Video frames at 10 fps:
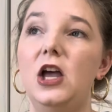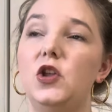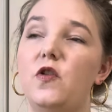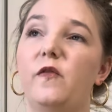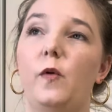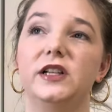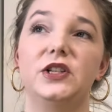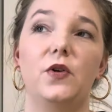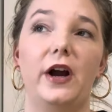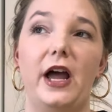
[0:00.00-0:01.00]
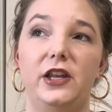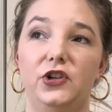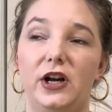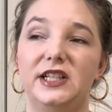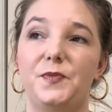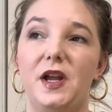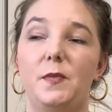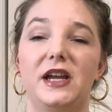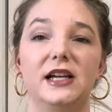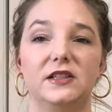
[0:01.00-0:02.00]
You have ones who are underestimated
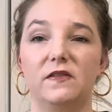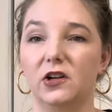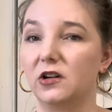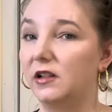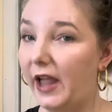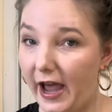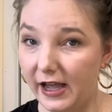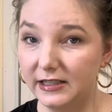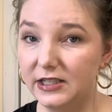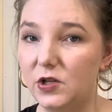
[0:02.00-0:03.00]
because of their class.